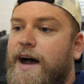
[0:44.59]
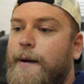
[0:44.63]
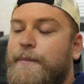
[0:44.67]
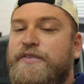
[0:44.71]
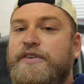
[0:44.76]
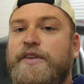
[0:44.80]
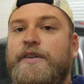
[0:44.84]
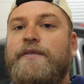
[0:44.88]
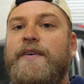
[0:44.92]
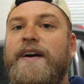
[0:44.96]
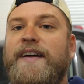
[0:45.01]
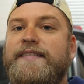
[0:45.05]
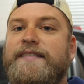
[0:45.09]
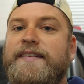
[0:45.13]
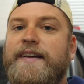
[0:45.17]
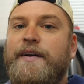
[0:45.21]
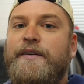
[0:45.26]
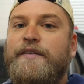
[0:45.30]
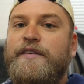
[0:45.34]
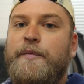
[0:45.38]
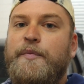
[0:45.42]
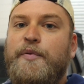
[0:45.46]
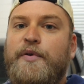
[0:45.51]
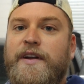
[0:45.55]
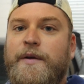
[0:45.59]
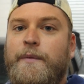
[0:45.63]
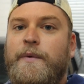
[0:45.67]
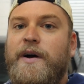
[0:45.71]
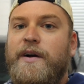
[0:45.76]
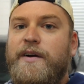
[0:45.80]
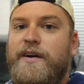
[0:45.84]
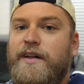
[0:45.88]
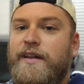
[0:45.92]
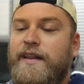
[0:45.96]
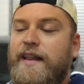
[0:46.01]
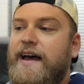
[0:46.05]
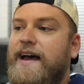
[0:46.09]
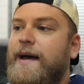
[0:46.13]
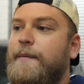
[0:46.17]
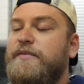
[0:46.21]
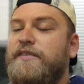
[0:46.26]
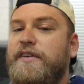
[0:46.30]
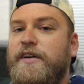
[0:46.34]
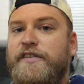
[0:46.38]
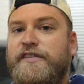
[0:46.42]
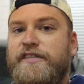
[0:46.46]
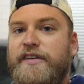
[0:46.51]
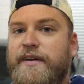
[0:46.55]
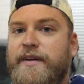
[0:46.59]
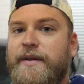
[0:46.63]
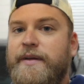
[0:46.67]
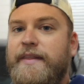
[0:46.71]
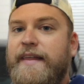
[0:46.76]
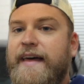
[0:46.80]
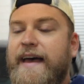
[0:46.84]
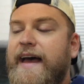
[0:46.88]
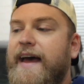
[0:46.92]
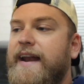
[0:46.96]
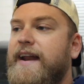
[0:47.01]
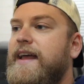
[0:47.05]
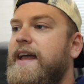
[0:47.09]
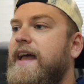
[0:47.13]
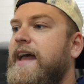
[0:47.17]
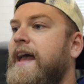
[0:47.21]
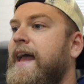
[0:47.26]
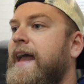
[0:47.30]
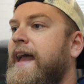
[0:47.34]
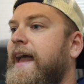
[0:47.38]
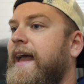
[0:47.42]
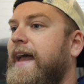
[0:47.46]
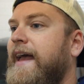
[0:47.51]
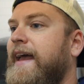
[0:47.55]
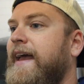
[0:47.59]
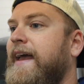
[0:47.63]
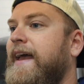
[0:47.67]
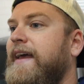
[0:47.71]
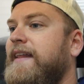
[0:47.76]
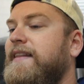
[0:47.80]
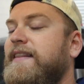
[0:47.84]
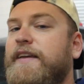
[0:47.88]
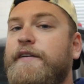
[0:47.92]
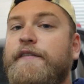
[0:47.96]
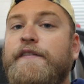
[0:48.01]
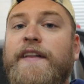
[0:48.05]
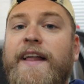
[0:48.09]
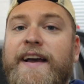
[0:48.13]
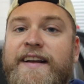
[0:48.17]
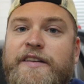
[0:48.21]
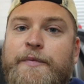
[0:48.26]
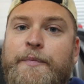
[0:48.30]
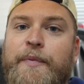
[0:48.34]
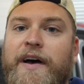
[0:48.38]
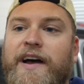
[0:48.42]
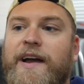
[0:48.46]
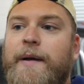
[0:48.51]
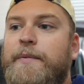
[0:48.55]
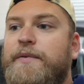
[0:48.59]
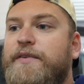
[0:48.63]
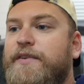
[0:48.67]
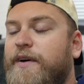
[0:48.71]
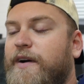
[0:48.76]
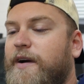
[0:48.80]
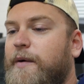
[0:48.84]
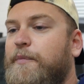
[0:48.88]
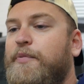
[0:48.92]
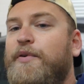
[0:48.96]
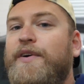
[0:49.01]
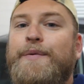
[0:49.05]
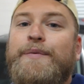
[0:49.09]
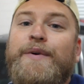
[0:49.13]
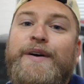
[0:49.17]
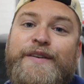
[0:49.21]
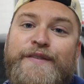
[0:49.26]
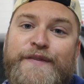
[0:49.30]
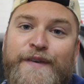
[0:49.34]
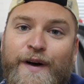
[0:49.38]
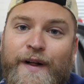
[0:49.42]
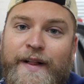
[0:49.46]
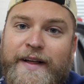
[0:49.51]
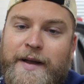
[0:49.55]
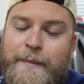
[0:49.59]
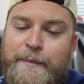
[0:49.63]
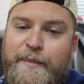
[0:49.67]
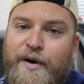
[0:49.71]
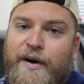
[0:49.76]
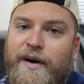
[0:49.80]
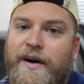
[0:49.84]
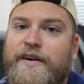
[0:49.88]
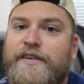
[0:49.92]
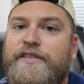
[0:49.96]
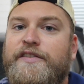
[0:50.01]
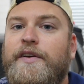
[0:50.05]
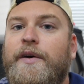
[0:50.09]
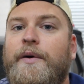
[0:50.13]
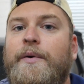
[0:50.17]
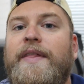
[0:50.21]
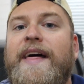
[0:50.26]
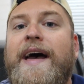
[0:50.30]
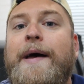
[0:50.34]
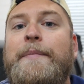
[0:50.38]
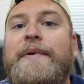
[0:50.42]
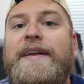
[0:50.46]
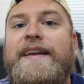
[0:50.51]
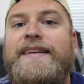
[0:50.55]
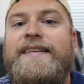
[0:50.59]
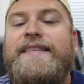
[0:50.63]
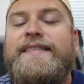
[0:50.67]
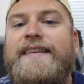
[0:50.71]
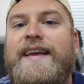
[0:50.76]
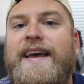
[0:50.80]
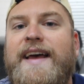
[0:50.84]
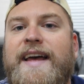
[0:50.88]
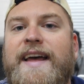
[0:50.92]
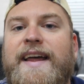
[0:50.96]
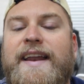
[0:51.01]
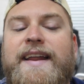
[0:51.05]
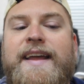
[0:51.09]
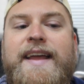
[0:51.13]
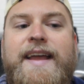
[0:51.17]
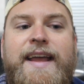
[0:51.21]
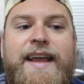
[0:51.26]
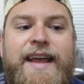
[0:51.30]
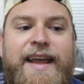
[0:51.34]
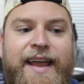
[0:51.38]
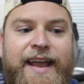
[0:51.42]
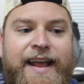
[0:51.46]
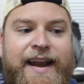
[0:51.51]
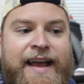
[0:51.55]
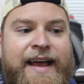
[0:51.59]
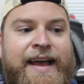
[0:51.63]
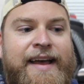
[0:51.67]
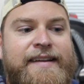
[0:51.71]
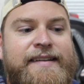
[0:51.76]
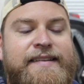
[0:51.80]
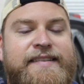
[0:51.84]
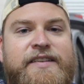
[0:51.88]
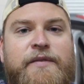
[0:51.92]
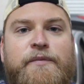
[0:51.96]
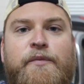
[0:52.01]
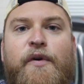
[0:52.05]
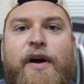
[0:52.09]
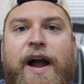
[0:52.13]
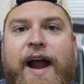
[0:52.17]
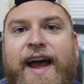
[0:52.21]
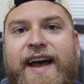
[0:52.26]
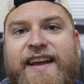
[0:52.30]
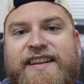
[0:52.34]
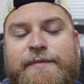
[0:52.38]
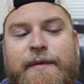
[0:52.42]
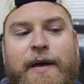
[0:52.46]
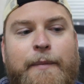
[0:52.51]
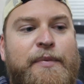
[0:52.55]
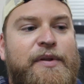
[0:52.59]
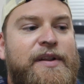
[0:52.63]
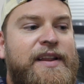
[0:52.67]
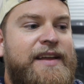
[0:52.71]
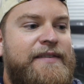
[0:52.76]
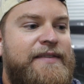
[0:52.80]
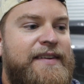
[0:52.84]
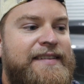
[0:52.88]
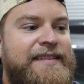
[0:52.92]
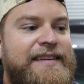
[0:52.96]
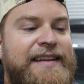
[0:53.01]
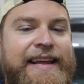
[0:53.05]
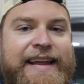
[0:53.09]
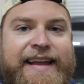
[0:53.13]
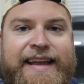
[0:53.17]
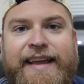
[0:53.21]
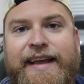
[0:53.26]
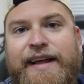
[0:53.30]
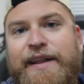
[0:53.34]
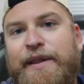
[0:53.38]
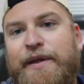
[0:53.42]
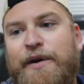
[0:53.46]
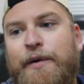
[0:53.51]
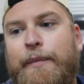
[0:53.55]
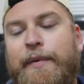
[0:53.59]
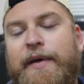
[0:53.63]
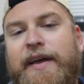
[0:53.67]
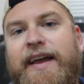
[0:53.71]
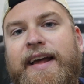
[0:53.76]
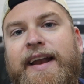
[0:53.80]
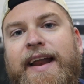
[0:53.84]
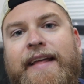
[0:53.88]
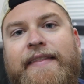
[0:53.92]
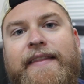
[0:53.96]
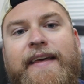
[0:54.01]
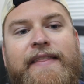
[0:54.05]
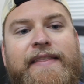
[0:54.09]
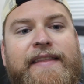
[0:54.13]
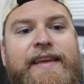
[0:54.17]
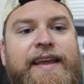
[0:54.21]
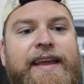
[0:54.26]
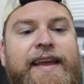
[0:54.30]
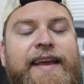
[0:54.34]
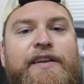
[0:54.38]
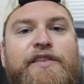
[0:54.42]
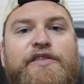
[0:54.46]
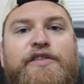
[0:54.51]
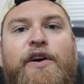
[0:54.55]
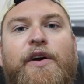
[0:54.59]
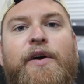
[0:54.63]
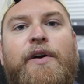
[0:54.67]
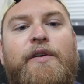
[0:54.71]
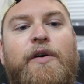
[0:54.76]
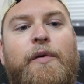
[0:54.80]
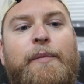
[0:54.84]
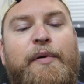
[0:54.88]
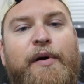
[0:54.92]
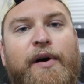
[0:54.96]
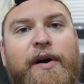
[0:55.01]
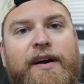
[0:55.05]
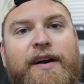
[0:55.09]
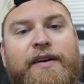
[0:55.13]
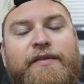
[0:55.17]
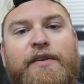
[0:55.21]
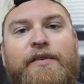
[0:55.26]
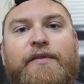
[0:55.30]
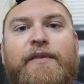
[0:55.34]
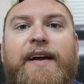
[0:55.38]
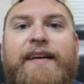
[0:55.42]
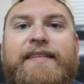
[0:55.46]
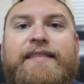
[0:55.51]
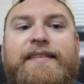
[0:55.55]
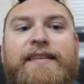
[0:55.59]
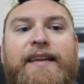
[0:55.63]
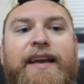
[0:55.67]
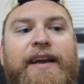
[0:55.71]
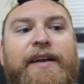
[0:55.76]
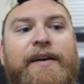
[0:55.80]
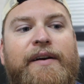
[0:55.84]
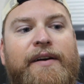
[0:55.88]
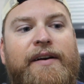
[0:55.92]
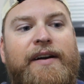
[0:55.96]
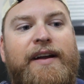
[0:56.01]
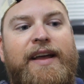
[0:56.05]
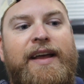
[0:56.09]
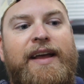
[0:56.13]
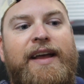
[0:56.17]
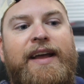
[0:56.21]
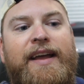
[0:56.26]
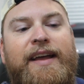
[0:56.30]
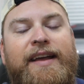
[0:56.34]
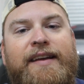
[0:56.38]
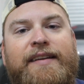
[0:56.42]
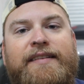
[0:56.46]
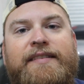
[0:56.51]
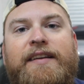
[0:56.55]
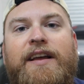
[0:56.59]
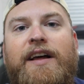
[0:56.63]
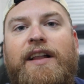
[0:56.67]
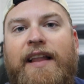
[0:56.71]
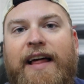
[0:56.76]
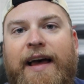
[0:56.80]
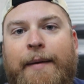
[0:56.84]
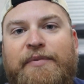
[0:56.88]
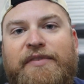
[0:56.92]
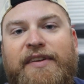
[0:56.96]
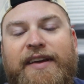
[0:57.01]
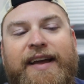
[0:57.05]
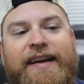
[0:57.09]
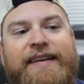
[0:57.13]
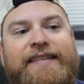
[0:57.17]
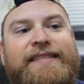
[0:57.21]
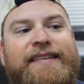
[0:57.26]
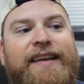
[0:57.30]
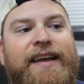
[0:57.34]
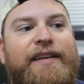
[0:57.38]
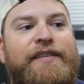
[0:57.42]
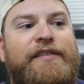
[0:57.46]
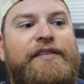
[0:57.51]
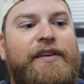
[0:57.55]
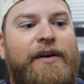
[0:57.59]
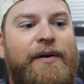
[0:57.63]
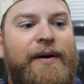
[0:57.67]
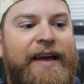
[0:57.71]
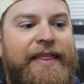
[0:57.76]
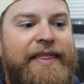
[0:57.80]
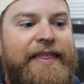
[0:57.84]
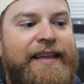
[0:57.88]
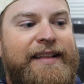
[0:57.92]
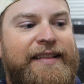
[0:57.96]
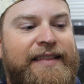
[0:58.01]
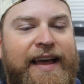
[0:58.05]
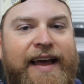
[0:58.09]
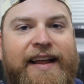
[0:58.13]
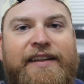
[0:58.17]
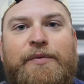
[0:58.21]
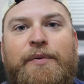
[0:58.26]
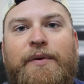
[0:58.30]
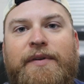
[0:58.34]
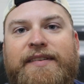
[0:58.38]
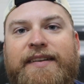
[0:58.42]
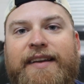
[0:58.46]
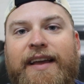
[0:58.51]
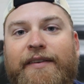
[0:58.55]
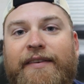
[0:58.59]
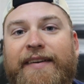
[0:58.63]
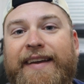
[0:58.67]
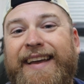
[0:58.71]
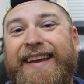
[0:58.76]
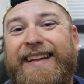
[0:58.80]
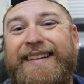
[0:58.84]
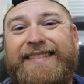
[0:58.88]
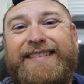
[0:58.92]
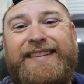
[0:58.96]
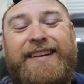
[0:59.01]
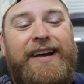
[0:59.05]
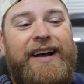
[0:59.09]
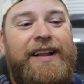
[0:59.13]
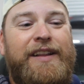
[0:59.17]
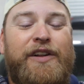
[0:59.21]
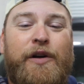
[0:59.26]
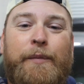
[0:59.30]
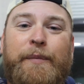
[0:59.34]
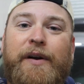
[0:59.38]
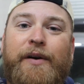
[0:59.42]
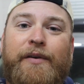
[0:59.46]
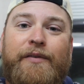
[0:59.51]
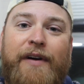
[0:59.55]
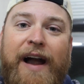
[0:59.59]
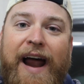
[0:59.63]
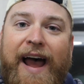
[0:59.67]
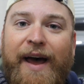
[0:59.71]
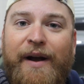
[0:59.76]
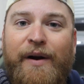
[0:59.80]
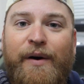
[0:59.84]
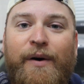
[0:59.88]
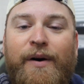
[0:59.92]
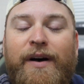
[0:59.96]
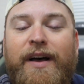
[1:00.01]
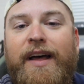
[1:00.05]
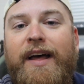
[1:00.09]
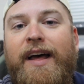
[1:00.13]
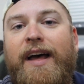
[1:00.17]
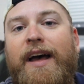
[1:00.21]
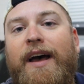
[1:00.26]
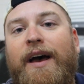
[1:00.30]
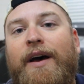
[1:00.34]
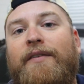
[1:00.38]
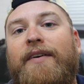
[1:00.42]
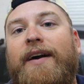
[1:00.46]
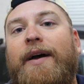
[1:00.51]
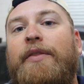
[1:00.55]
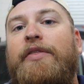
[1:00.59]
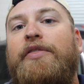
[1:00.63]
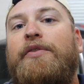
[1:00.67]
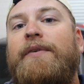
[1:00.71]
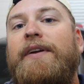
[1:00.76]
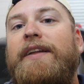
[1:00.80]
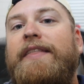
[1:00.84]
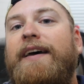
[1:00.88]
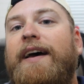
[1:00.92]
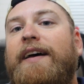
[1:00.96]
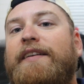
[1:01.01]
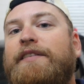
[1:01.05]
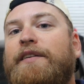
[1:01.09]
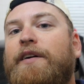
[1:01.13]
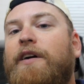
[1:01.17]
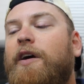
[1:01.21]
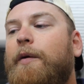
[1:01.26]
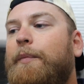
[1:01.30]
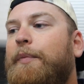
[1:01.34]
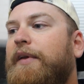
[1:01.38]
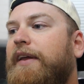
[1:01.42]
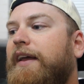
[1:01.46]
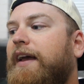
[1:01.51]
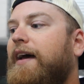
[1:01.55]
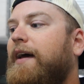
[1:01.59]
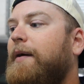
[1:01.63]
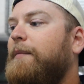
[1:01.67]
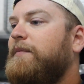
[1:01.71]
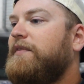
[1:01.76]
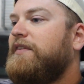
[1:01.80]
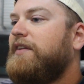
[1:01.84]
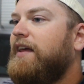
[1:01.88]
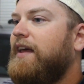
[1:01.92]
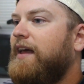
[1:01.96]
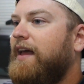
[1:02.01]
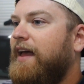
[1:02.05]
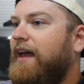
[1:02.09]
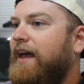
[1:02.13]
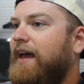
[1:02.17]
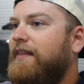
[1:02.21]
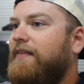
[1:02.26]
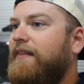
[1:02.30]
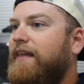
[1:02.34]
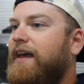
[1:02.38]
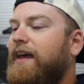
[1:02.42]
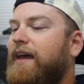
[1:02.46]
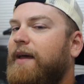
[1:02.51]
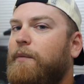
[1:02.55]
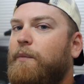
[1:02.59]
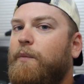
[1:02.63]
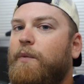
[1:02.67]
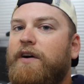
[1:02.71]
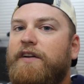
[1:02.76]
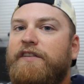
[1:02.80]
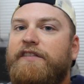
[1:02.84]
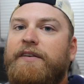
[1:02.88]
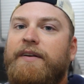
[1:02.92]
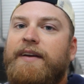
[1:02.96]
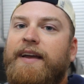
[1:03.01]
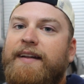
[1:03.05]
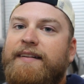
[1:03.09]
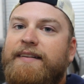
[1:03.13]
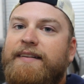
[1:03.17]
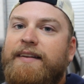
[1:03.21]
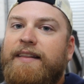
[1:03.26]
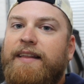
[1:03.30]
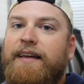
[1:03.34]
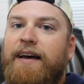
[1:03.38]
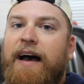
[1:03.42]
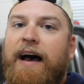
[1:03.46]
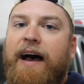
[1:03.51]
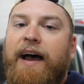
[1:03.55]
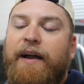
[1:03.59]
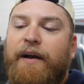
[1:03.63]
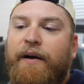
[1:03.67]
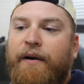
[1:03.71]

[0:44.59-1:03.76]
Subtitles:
So the resonators are pretty well collapsed, I'll show you that. And the flex pipes are pretty much falling apart. So that being said, it has some rasp, I believe it's leaking a little bit, and then the internal part of the resonator is collapsed, like I said, so I think that's what's giving it a little bit of rattle, around 3,000 RPMs, and then once you get to the higher